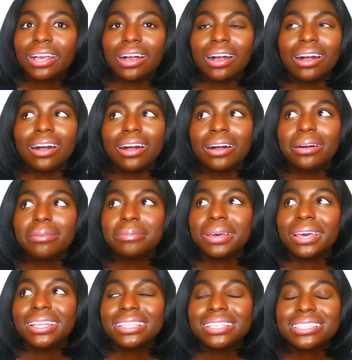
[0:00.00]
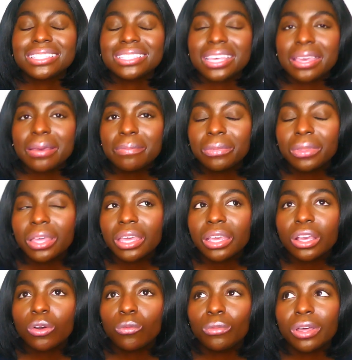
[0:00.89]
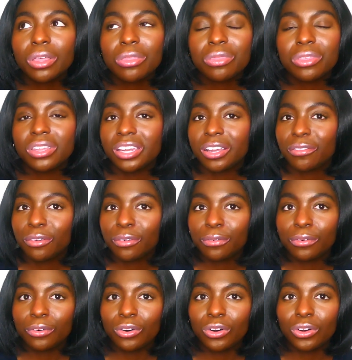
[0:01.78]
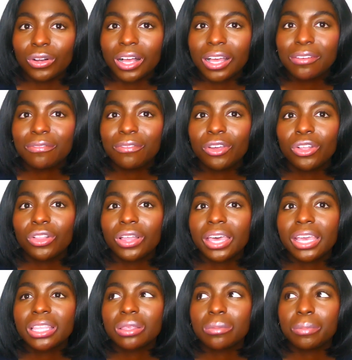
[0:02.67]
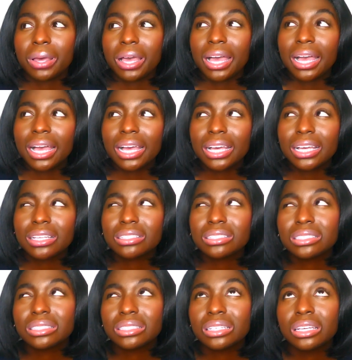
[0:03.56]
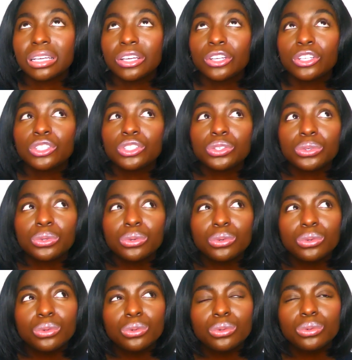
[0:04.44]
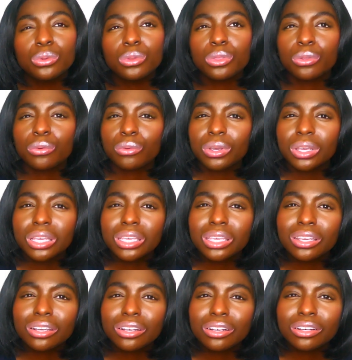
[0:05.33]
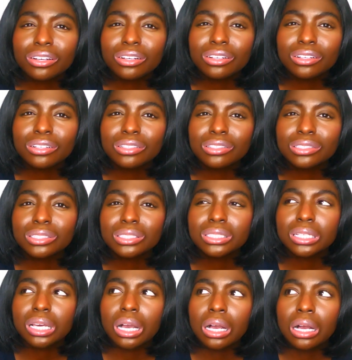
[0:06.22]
And the same thing with the Neverfull. I feel like the past 2, 3 years,